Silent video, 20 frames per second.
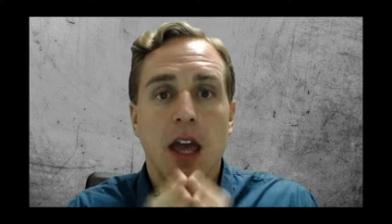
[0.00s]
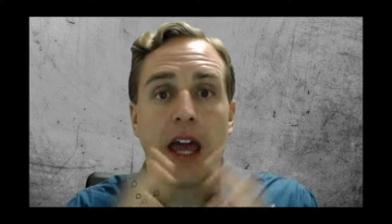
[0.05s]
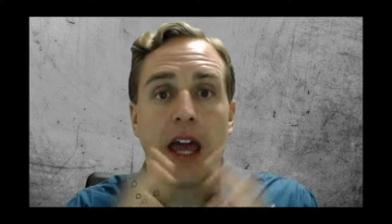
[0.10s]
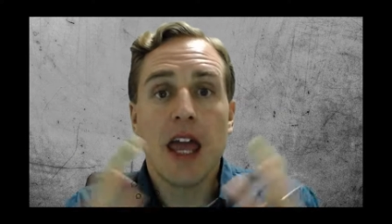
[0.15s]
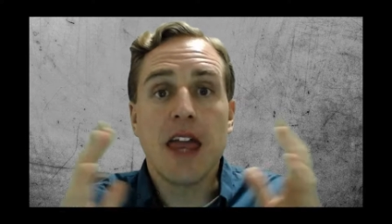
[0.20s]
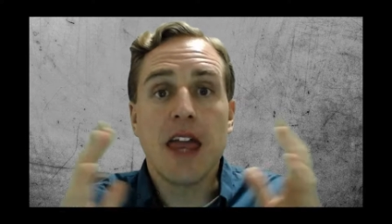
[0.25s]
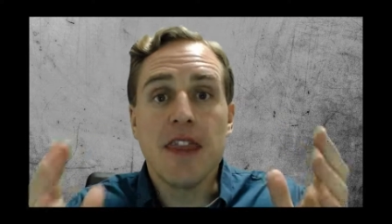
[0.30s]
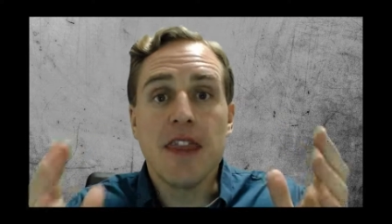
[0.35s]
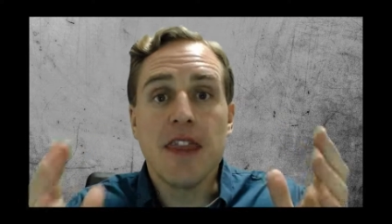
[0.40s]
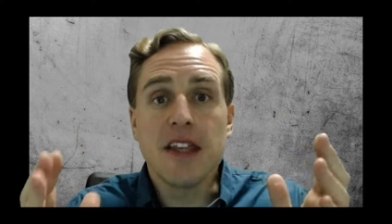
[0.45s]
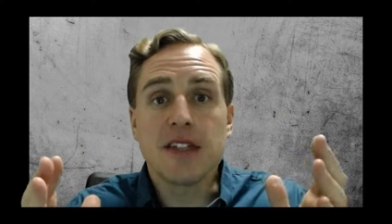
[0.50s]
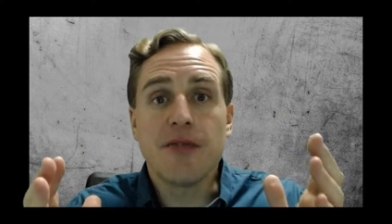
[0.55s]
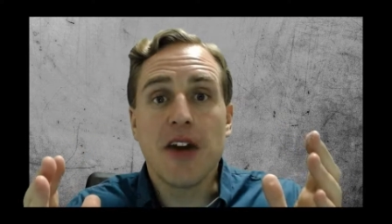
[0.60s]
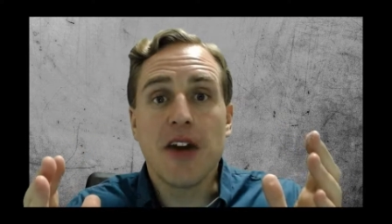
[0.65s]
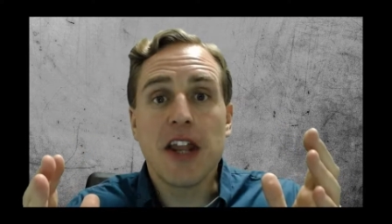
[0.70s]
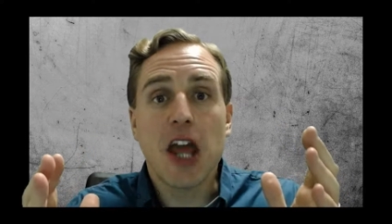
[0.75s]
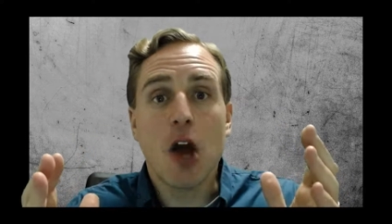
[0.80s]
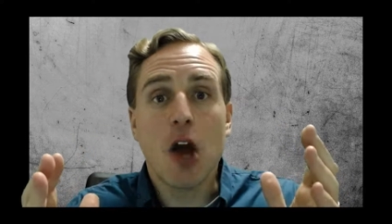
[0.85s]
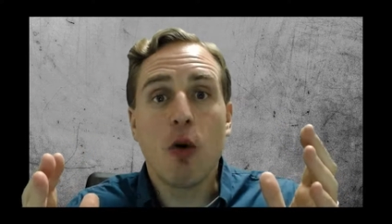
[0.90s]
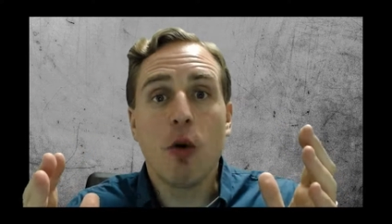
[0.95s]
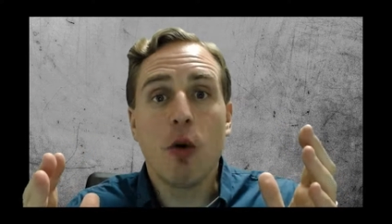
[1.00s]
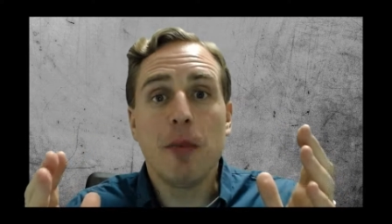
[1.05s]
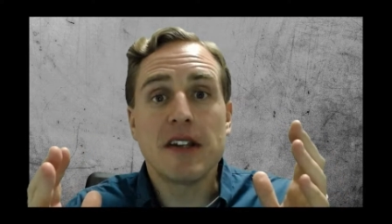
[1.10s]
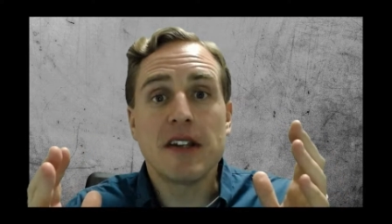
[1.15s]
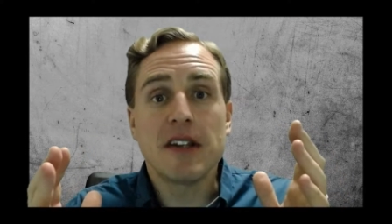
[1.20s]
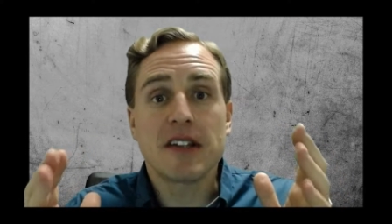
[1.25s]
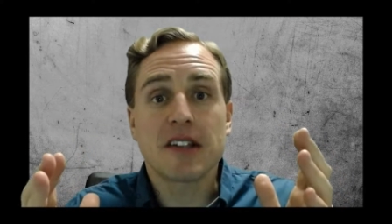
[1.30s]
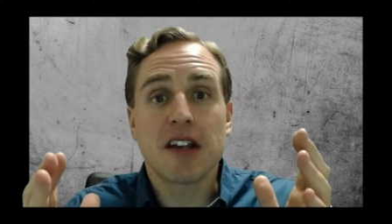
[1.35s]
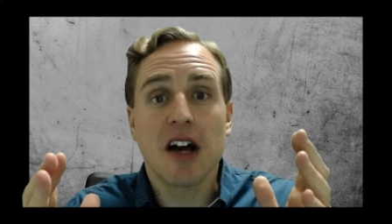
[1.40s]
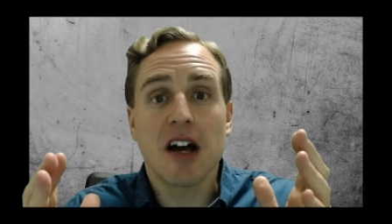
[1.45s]
In this video, we'll be
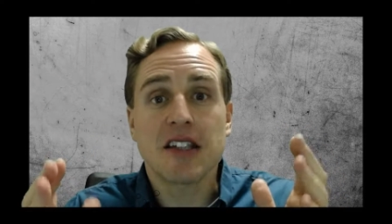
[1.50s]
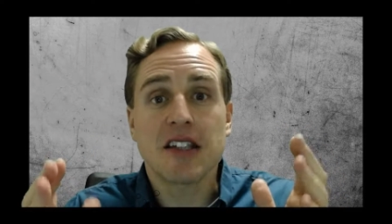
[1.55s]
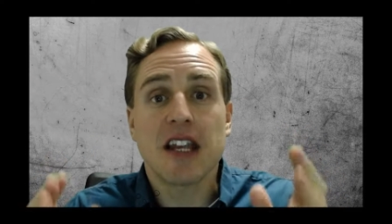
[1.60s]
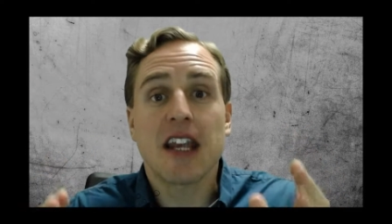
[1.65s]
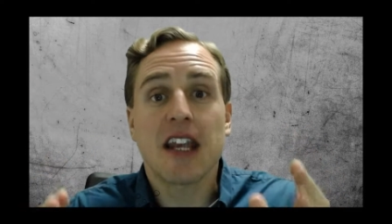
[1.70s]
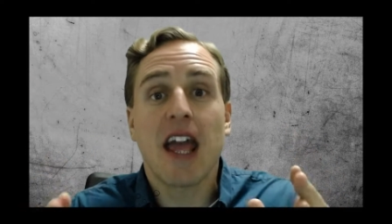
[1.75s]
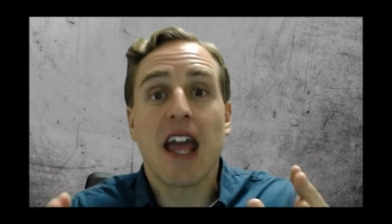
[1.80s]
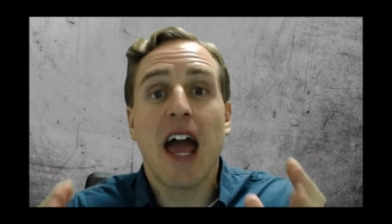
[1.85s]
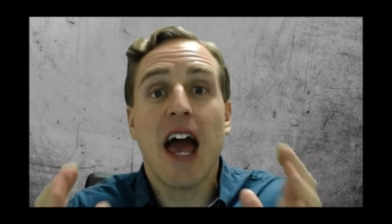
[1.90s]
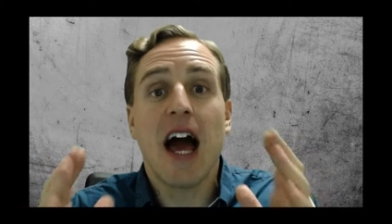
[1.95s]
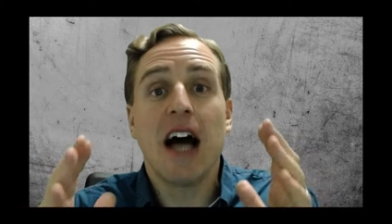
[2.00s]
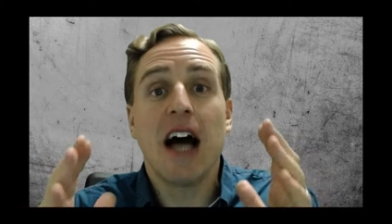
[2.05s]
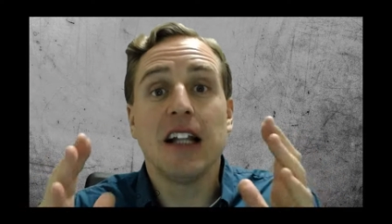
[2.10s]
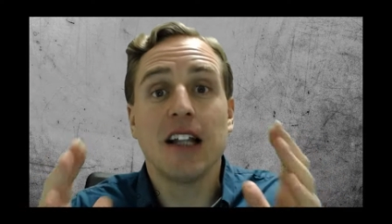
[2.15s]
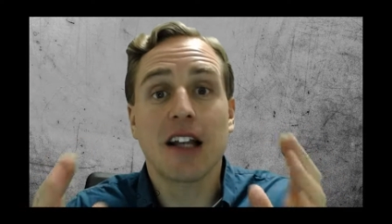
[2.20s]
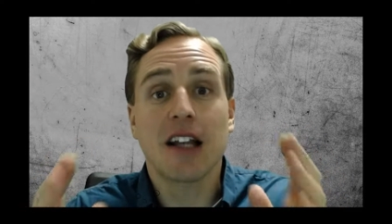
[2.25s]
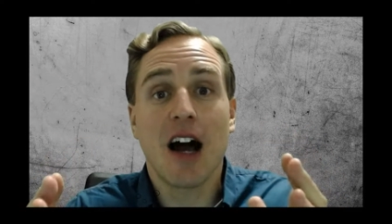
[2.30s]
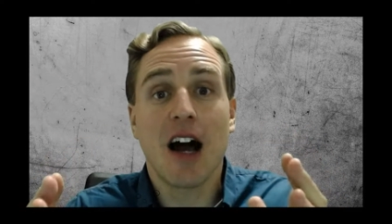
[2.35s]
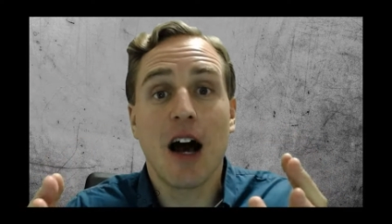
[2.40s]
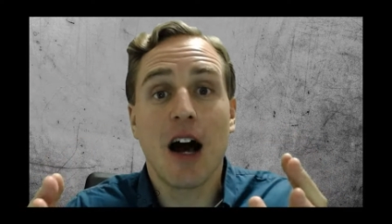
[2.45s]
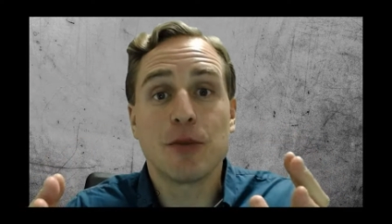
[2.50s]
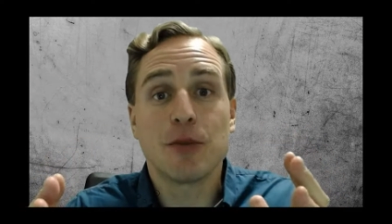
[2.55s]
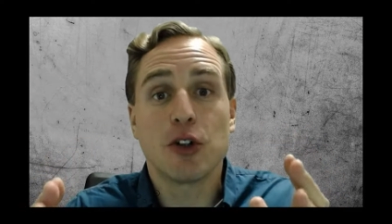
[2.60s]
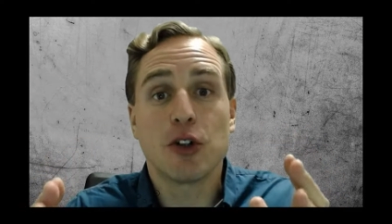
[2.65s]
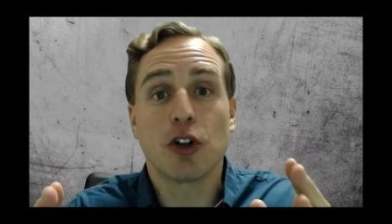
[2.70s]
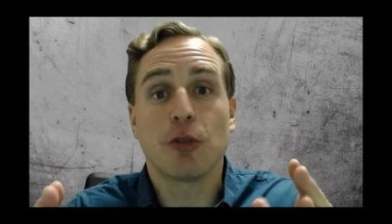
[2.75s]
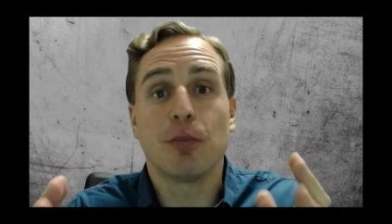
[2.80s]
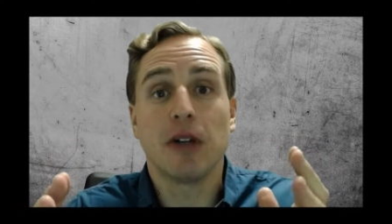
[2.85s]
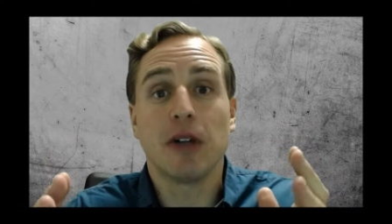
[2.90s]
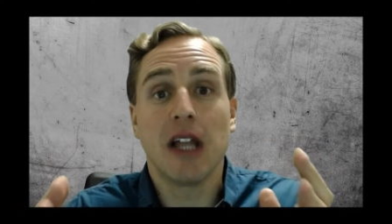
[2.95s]
discussing helicopter
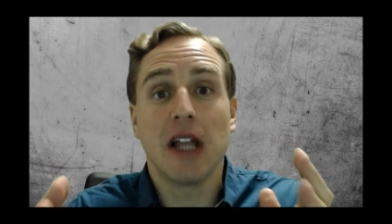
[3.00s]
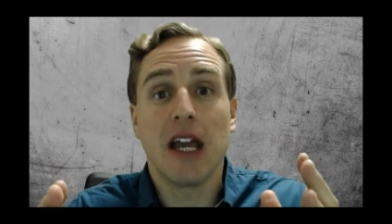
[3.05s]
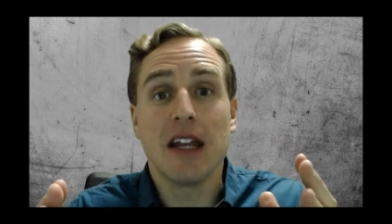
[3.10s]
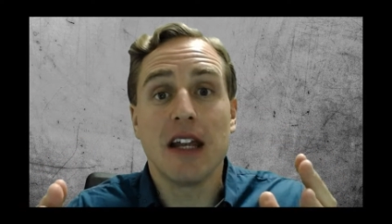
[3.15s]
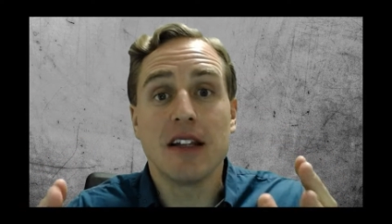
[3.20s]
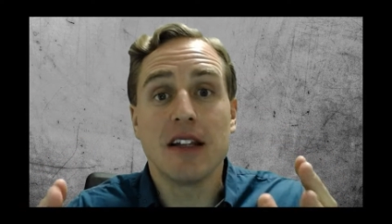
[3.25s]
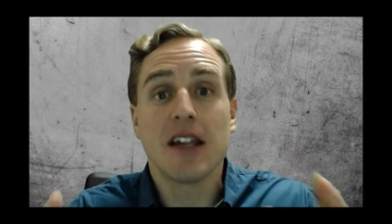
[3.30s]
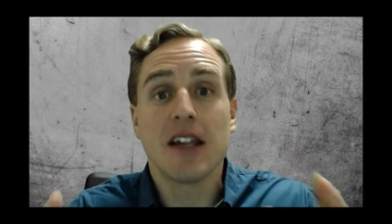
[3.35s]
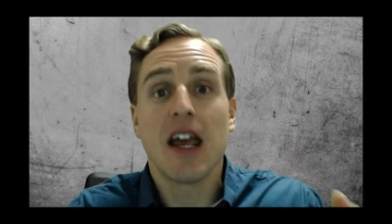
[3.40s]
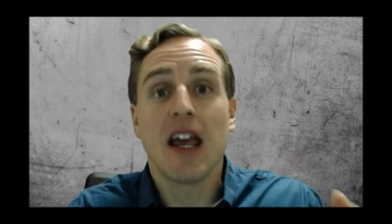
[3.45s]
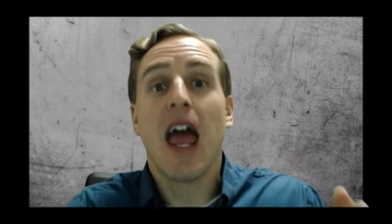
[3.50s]
blades